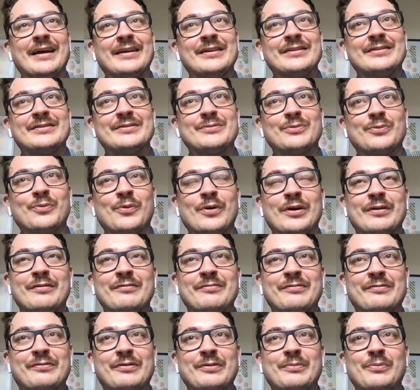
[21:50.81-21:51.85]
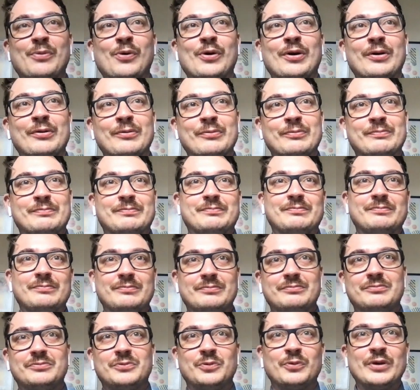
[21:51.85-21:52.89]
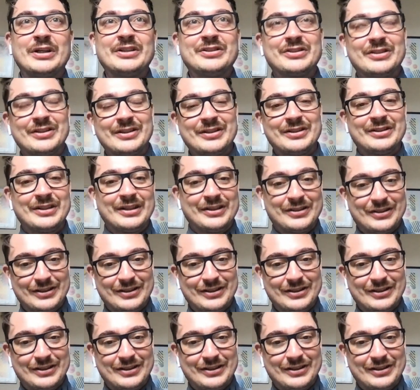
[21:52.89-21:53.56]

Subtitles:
And one of the more recent